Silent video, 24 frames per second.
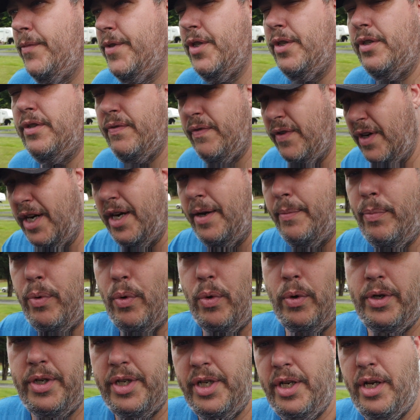So it's very
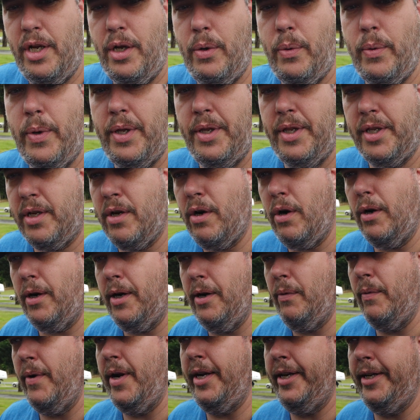important to know what the
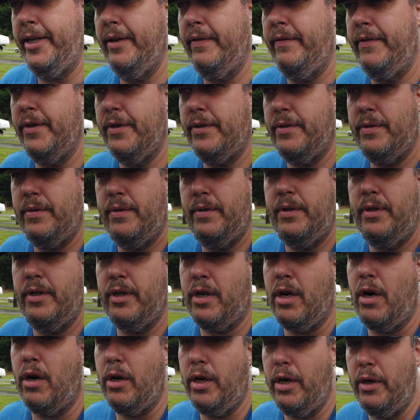cargo rating of the
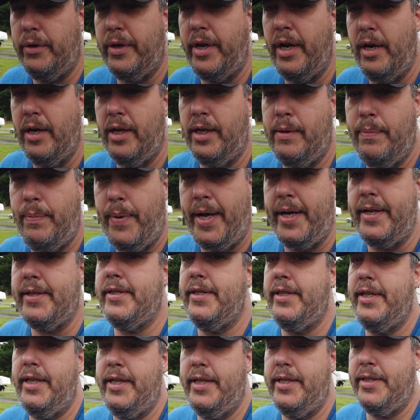cargo carrying
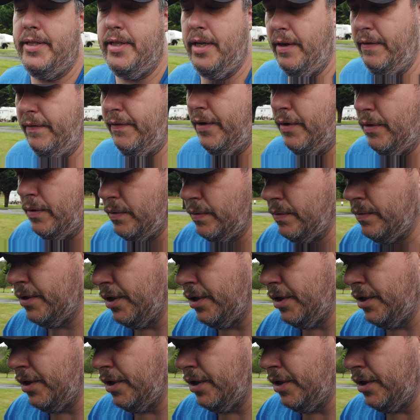capacity is of your